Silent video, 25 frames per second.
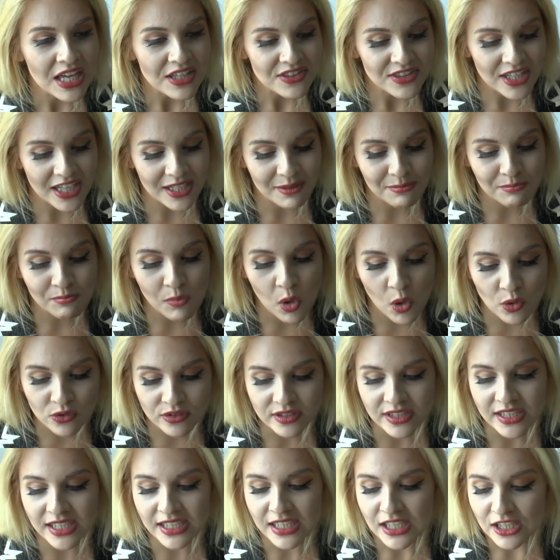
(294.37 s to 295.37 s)
they
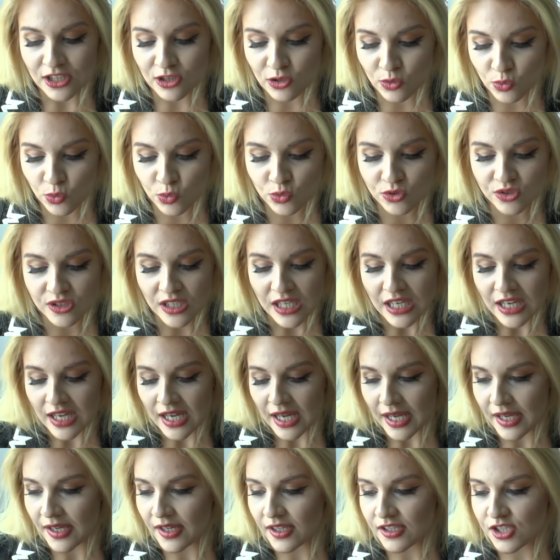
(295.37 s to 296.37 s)
mostly lose
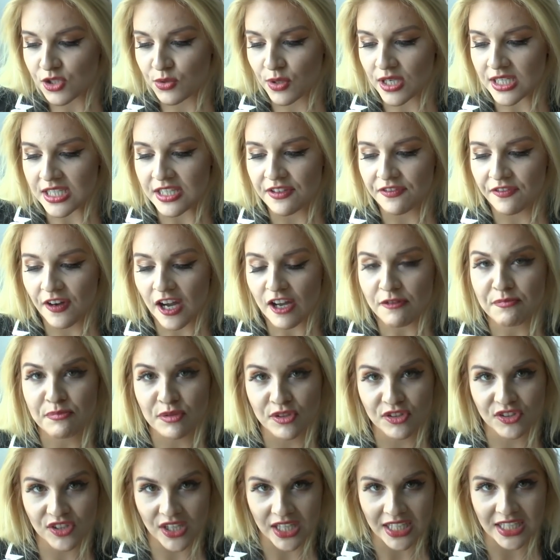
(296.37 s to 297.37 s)

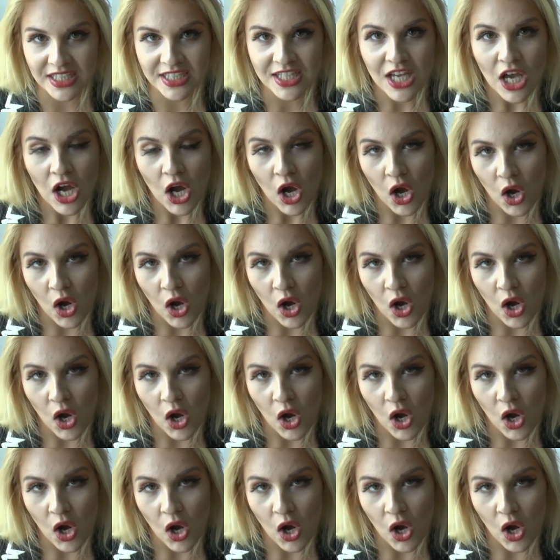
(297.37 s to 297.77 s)
25%